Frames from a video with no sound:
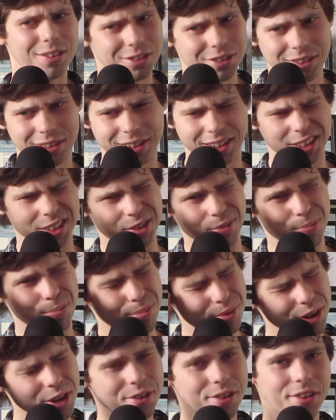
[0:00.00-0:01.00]
till I got the
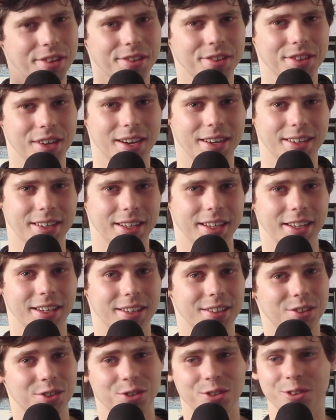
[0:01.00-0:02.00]
brilliant
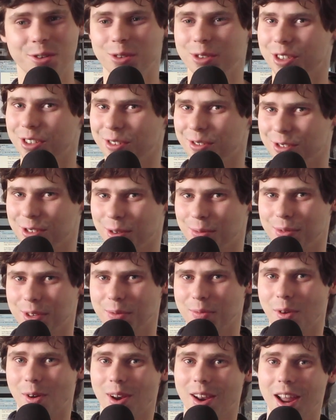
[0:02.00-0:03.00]
idea to use it on
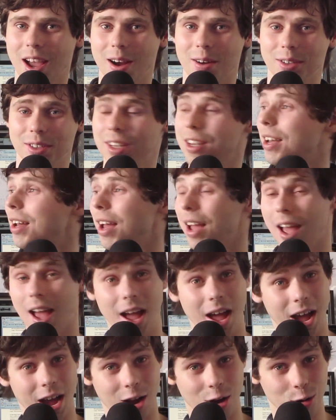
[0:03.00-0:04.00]
something more loud.
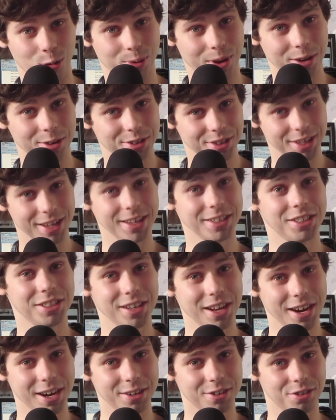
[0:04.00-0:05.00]
How about a
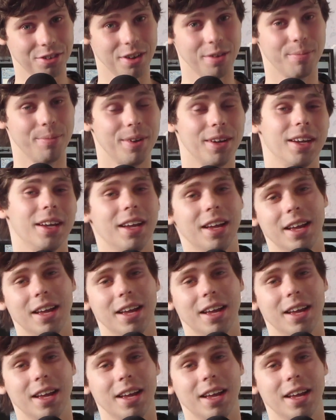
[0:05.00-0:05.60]
snare drum?